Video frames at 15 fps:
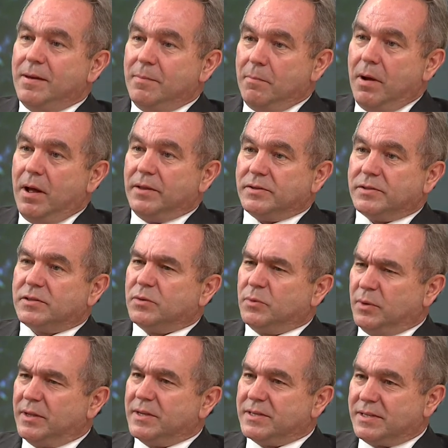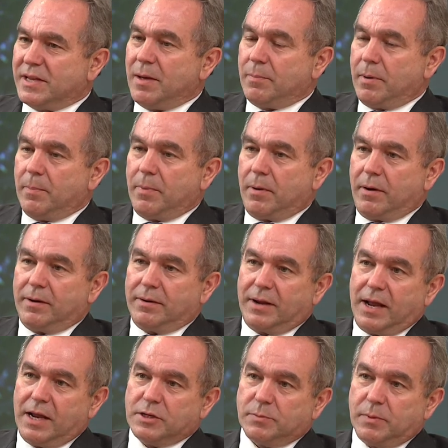months to really step up our
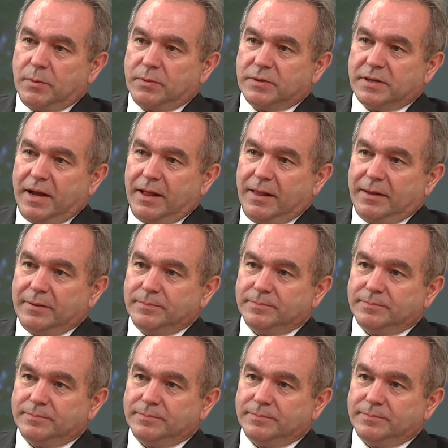engagement with Thailand.